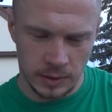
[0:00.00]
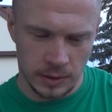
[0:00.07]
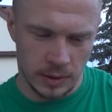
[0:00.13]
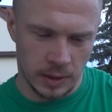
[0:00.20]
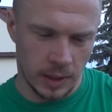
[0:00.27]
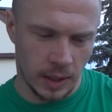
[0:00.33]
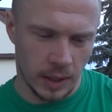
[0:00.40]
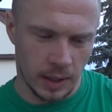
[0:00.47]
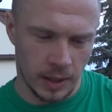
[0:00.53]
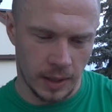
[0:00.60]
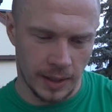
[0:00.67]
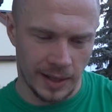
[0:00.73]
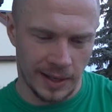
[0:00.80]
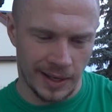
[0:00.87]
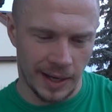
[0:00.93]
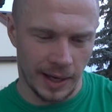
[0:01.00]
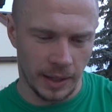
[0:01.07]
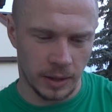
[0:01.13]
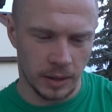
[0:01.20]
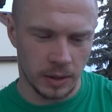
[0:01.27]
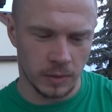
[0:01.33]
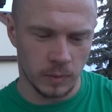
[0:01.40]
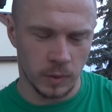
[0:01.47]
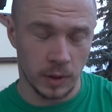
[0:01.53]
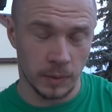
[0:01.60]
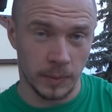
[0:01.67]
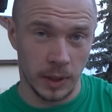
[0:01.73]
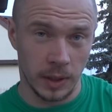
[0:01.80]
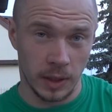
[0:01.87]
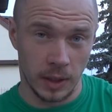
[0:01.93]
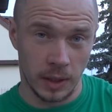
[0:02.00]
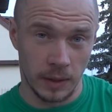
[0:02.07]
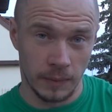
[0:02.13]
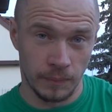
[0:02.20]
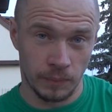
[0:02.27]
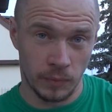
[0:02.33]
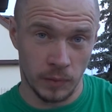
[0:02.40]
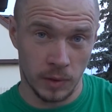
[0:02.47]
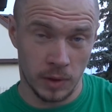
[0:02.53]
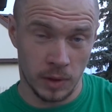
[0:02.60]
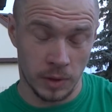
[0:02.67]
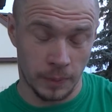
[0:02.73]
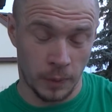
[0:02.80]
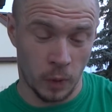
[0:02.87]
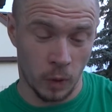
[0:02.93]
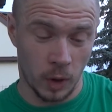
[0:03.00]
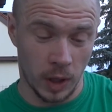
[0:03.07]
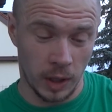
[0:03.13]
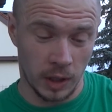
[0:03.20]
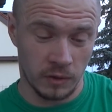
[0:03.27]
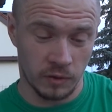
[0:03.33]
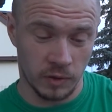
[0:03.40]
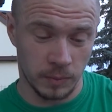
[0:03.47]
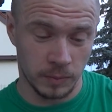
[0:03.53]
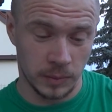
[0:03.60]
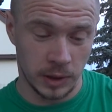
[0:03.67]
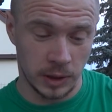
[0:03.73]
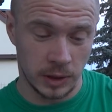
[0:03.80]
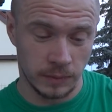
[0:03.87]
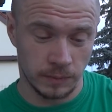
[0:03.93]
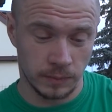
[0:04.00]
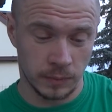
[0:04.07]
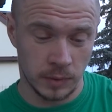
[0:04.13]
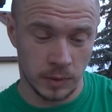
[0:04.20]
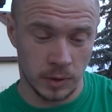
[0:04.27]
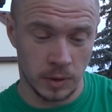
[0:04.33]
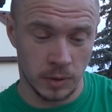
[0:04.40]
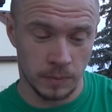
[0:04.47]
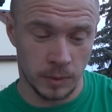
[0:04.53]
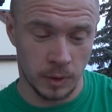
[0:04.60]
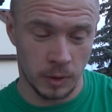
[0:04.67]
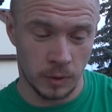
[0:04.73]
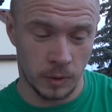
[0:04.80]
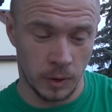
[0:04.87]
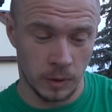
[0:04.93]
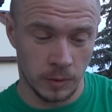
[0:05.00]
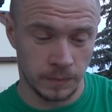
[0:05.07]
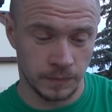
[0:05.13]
I guess it will be a surprise for me tomorrow